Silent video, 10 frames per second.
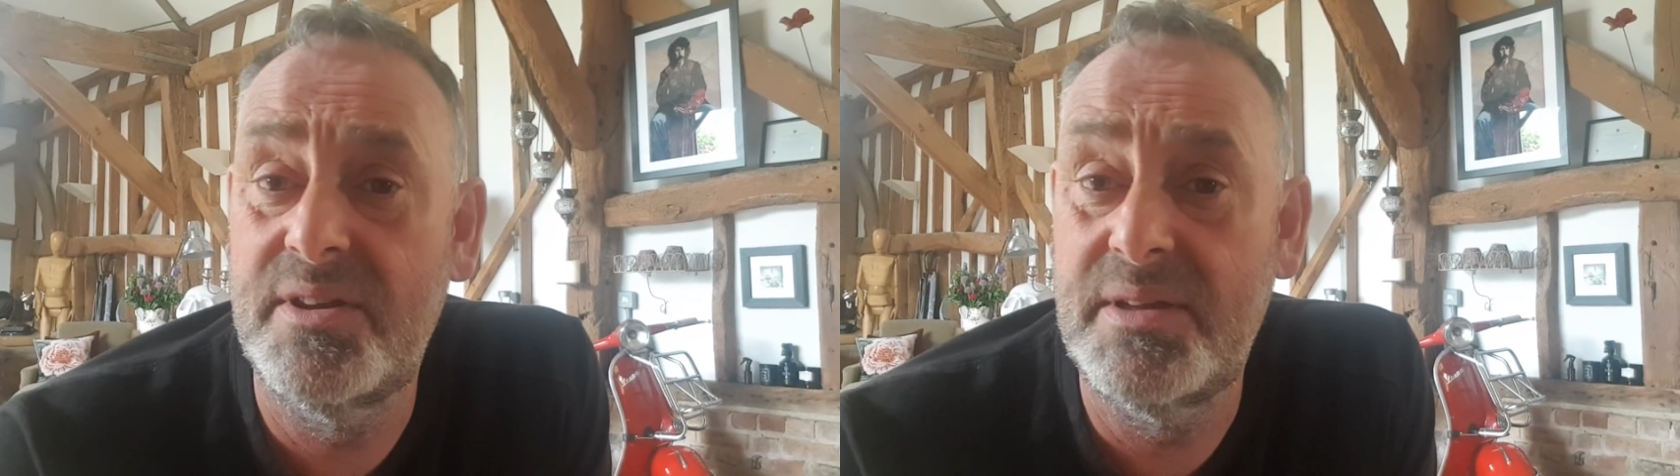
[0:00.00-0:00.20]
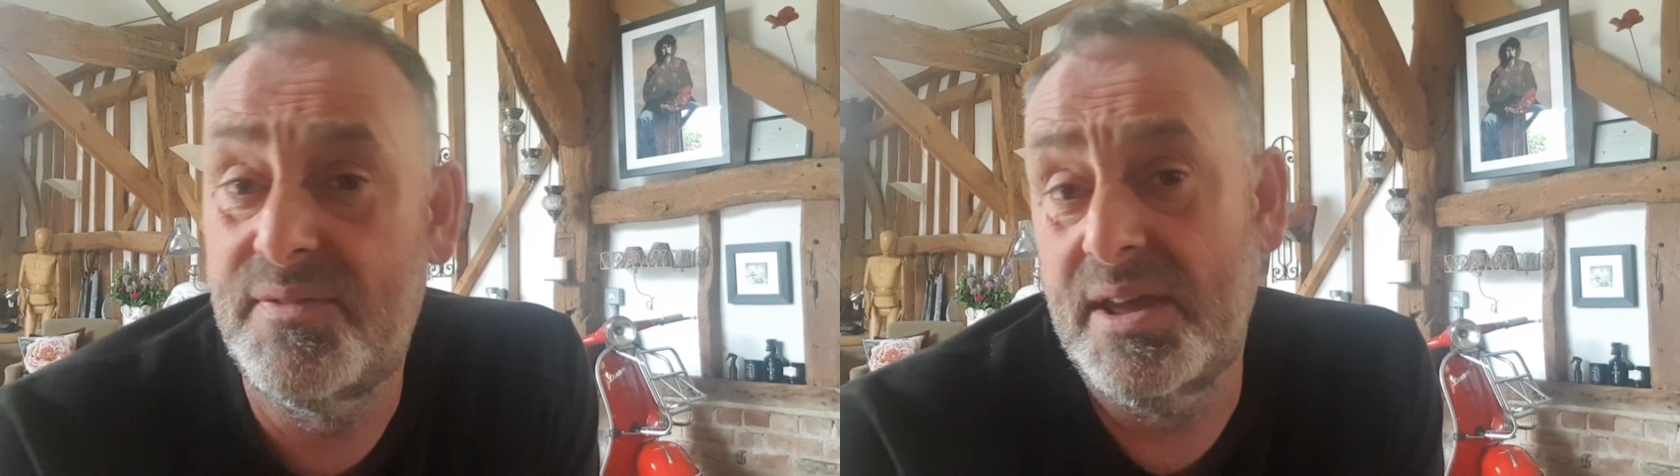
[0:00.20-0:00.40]

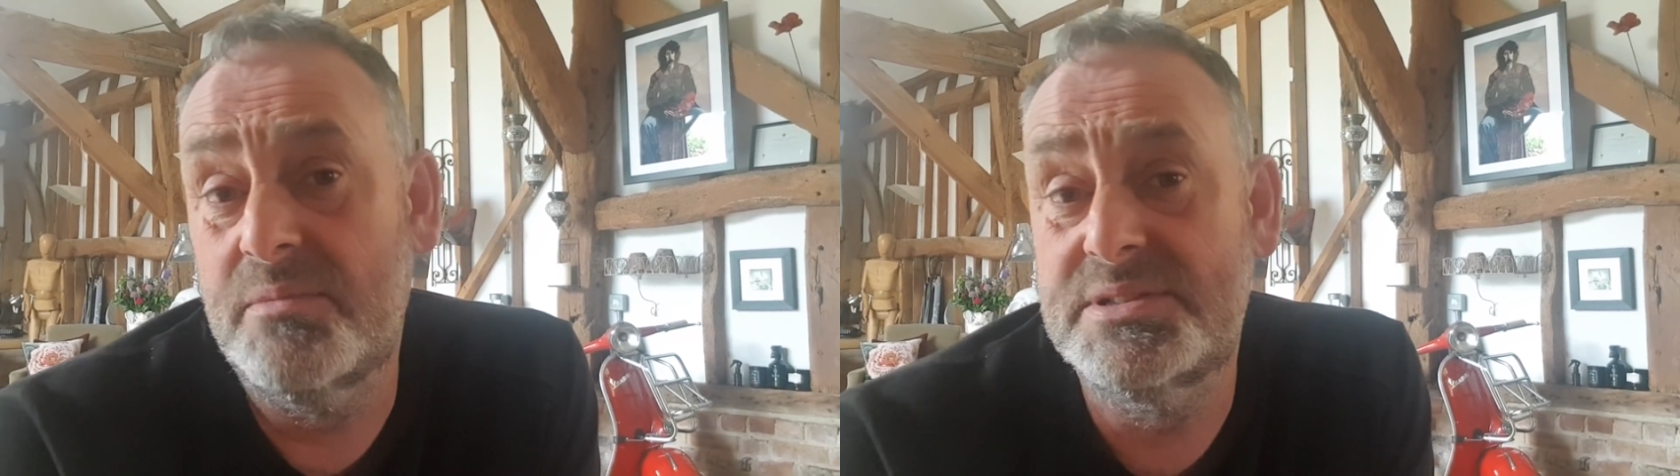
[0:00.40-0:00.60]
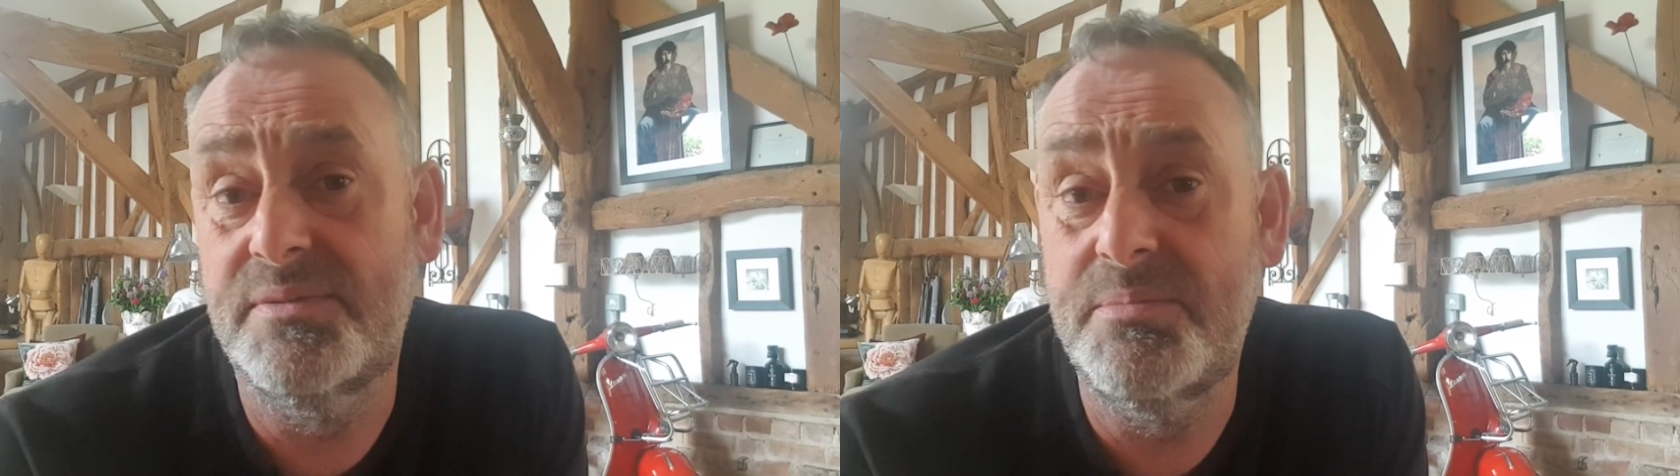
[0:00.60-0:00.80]
If it
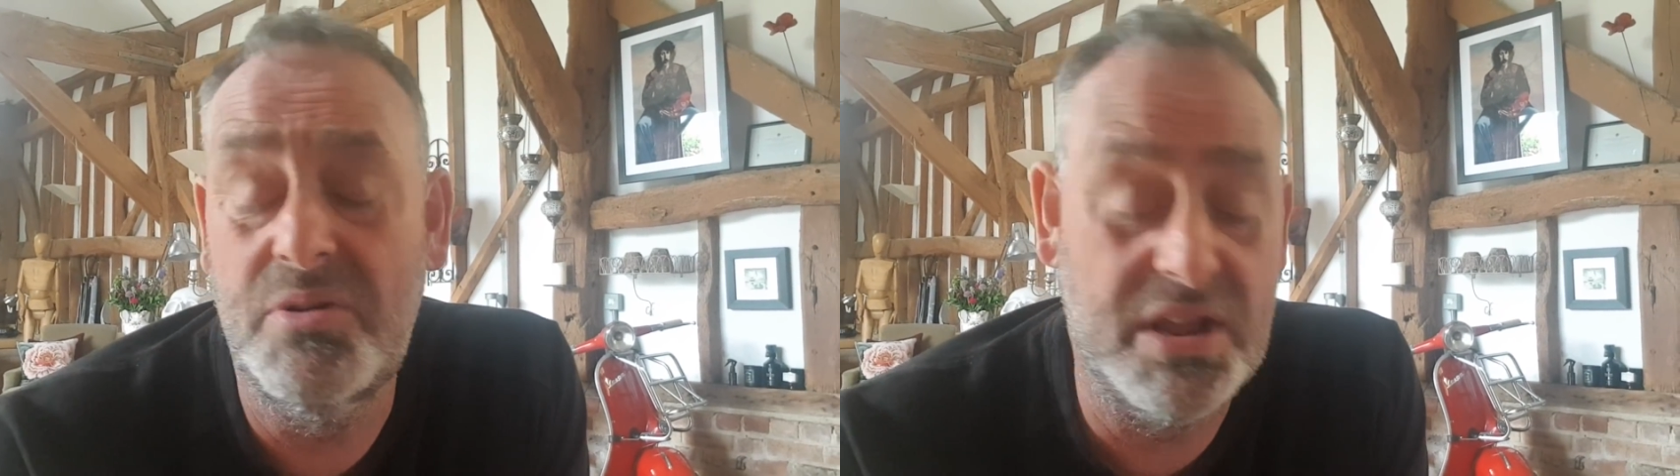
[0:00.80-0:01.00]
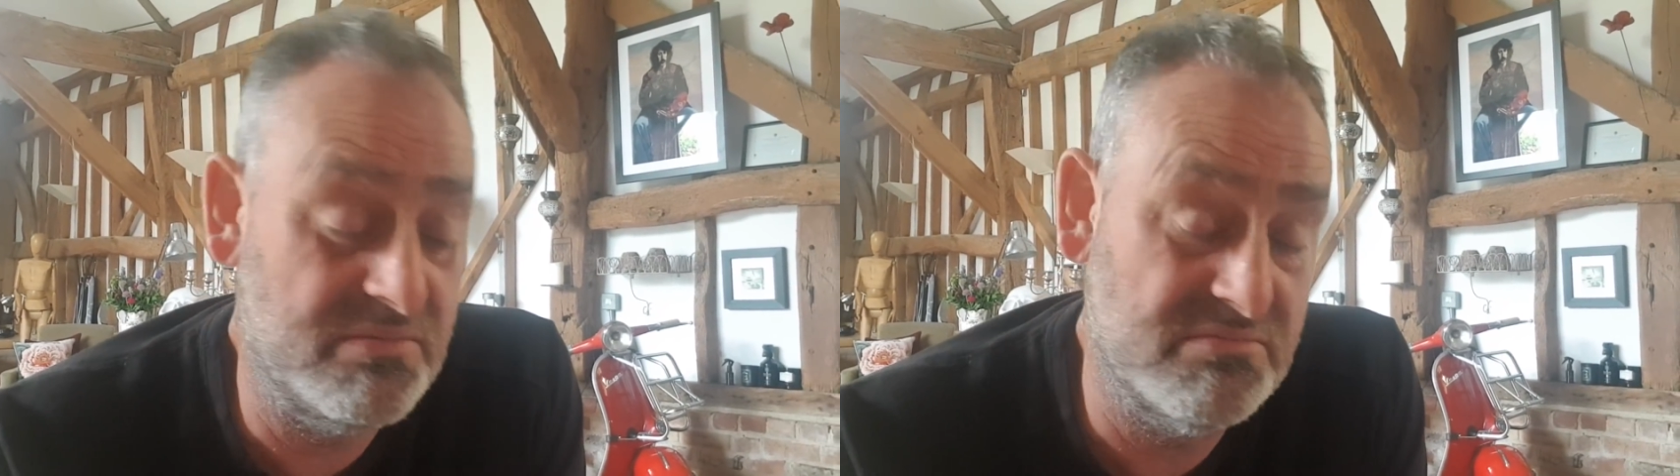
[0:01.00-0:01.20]
helps
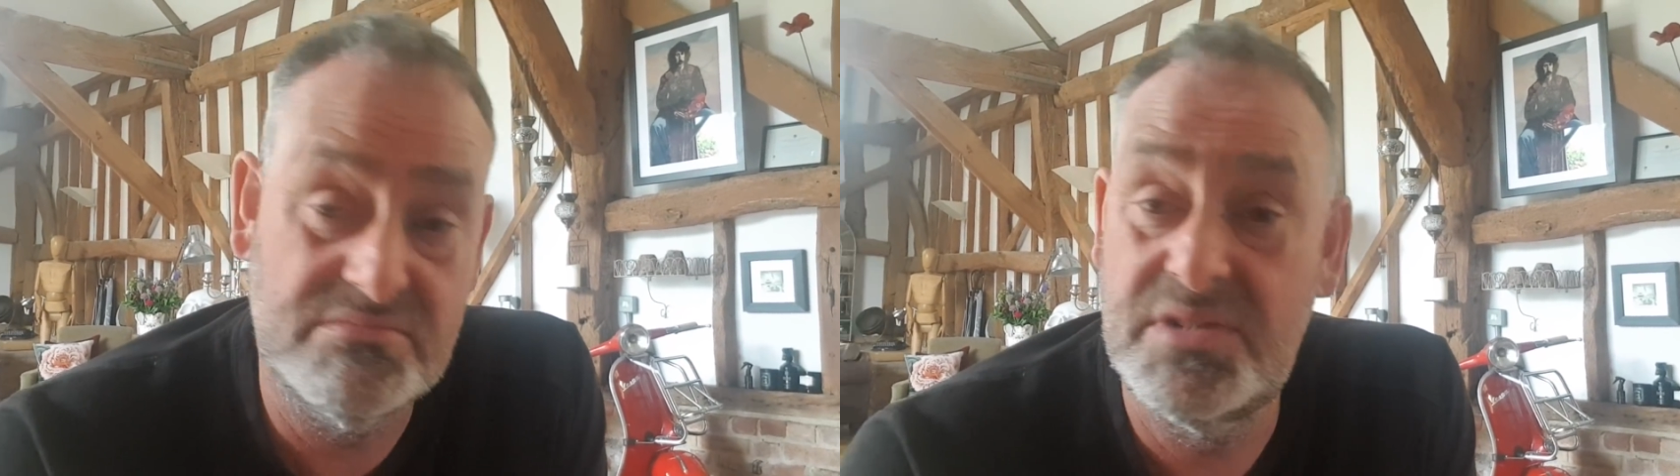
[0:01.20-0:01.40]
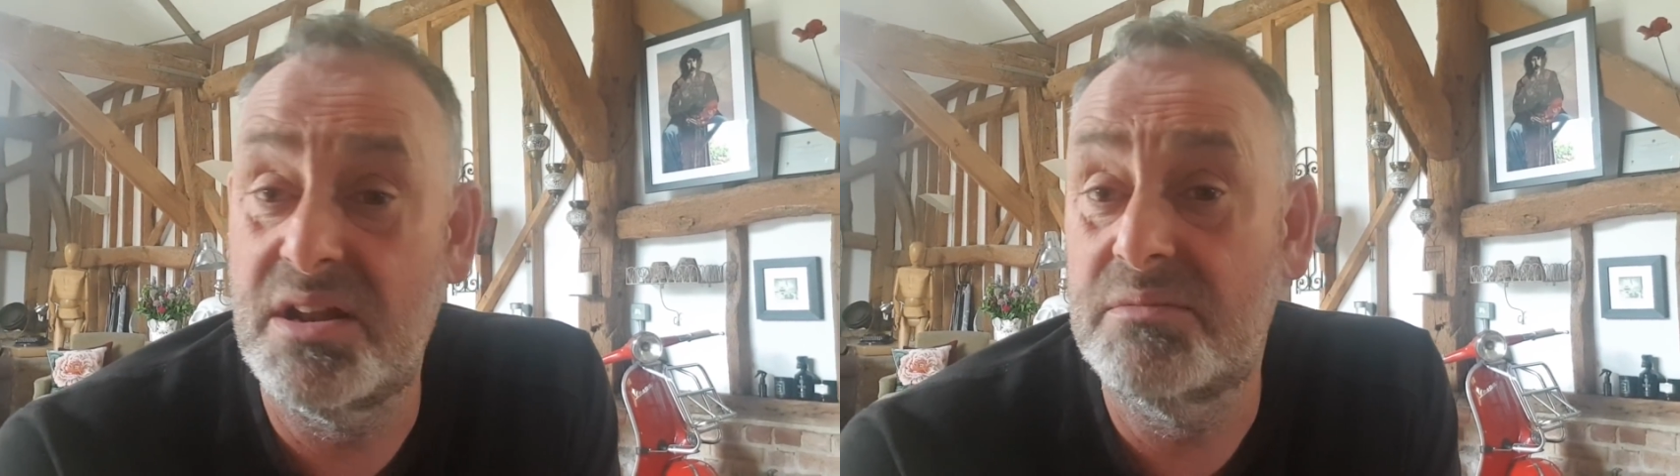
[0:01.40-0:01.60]
everybody,
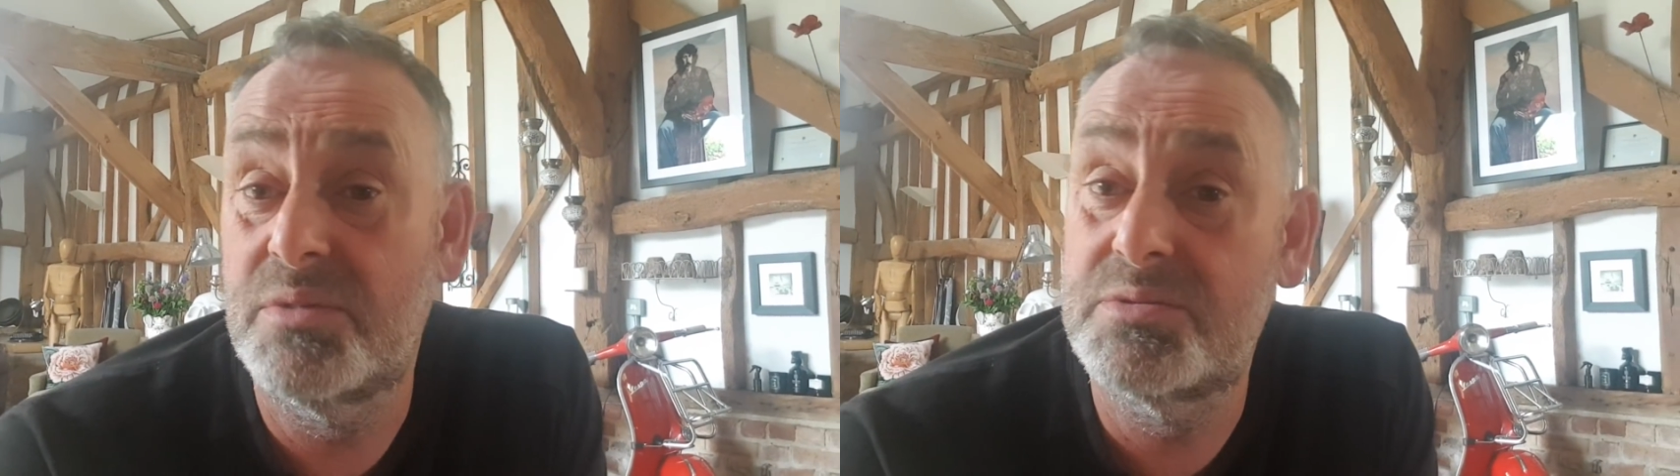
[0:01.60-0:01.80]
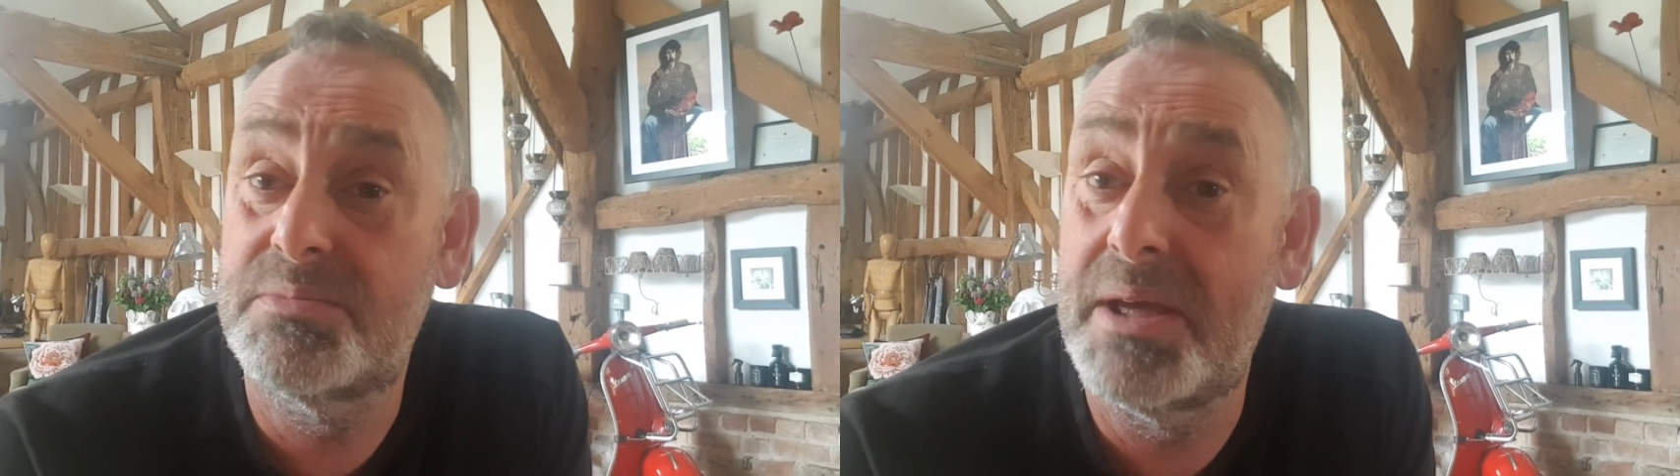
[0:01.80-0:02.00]

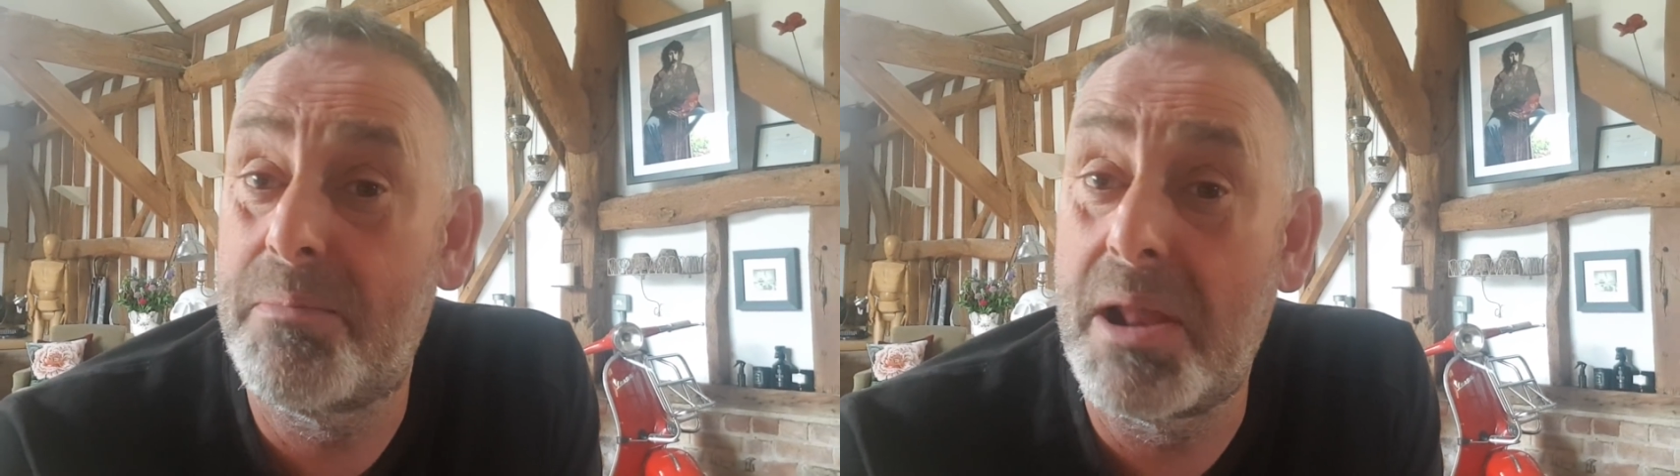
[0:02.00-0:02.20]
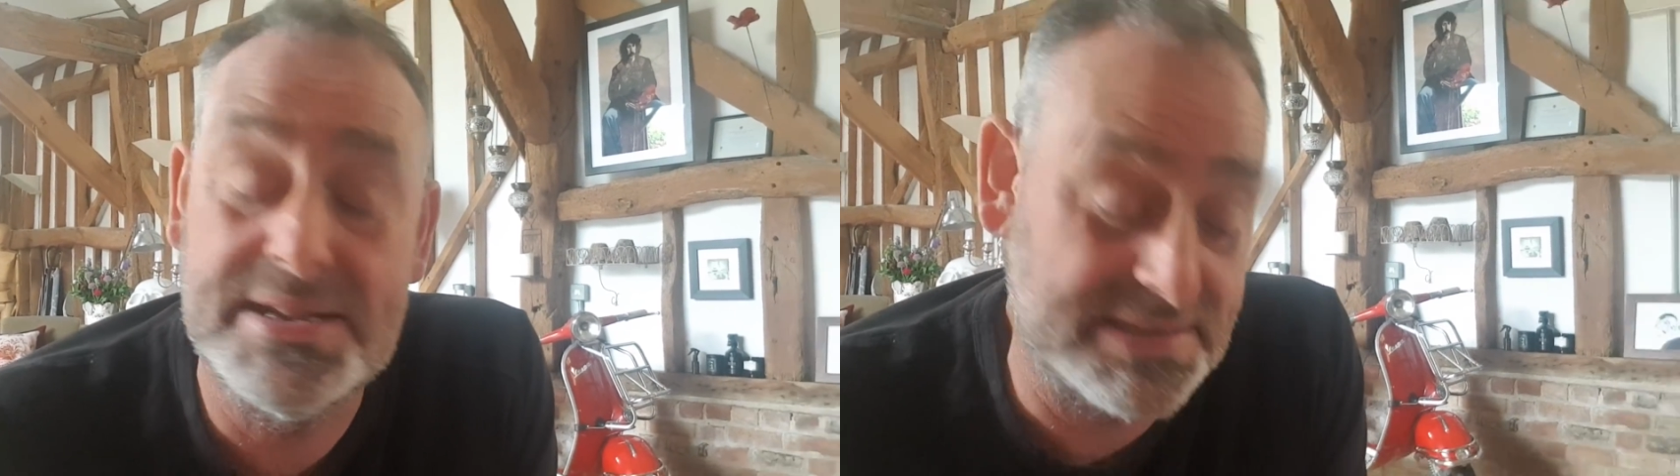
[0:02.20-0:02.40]
world's a better
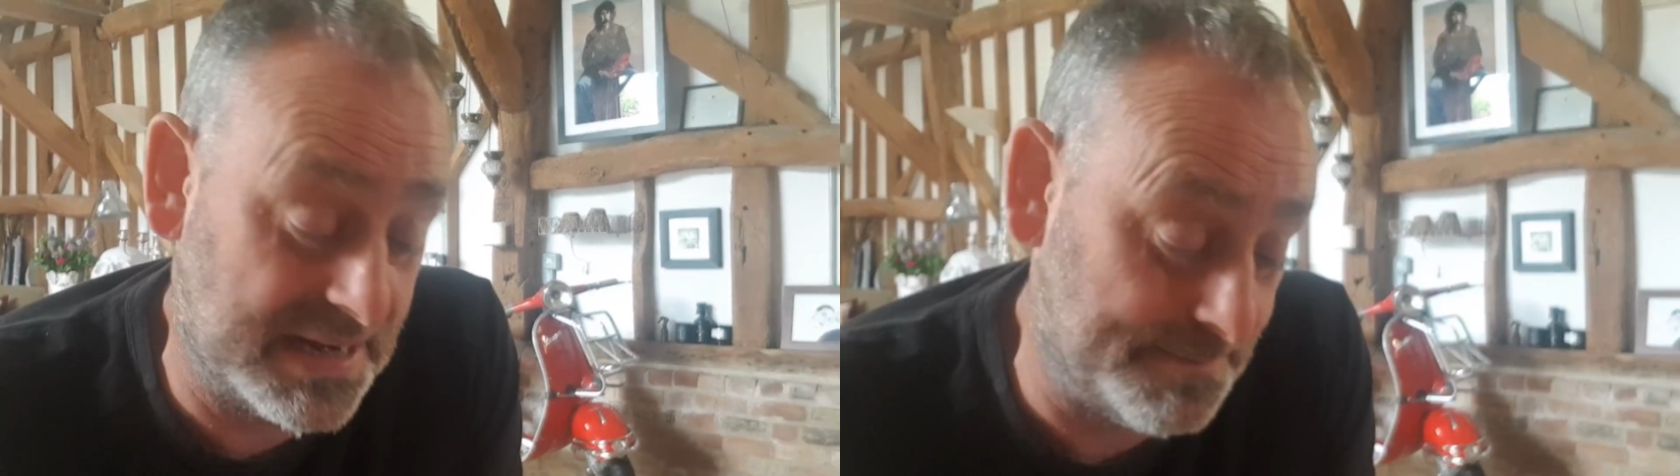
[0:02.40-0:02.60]
place, isn't it?